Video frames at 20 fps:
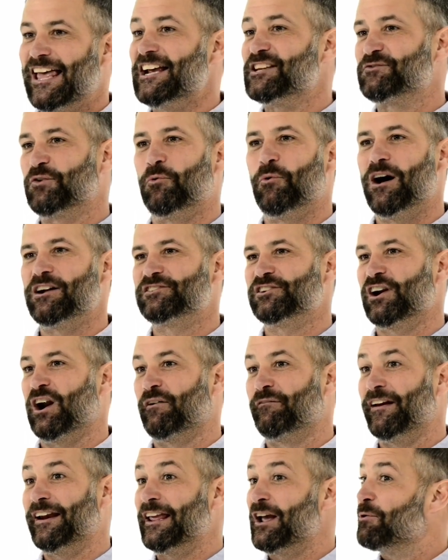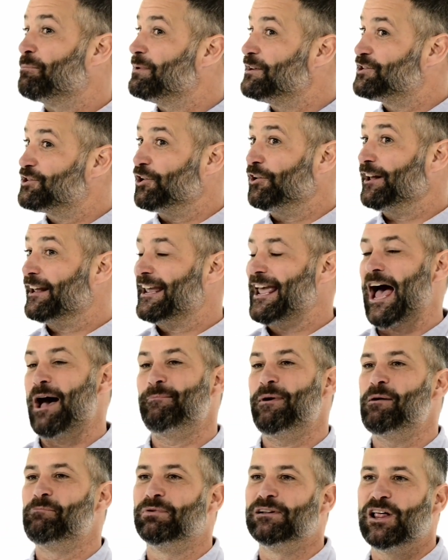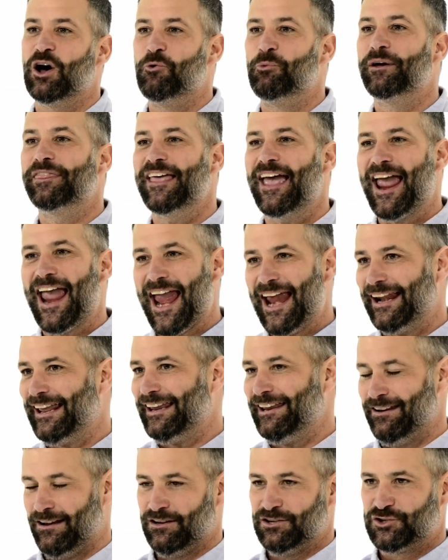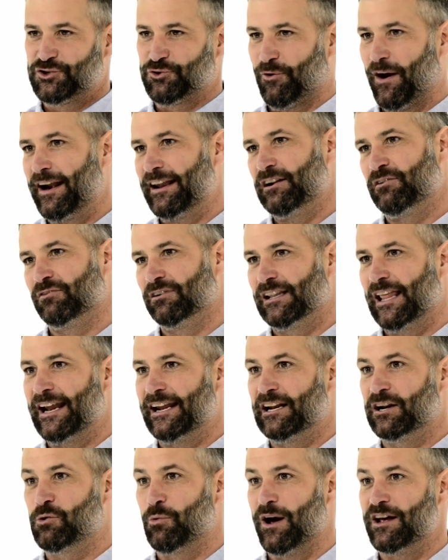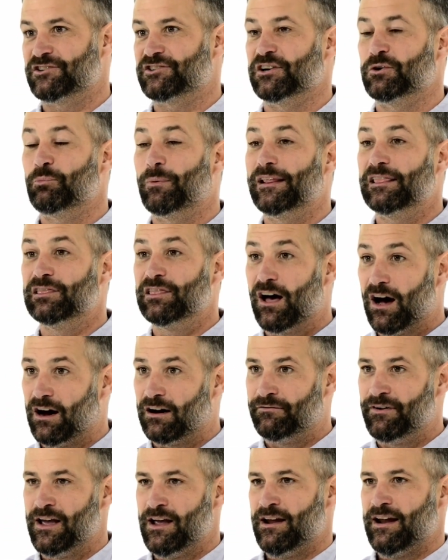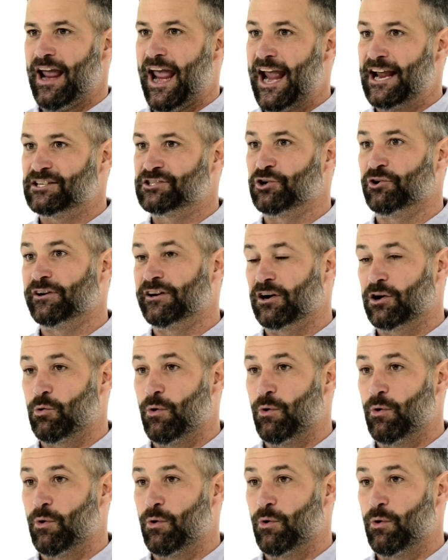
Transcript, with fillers: Thanks for watching our video. Be sure to comment below with any trading related question. We love answering your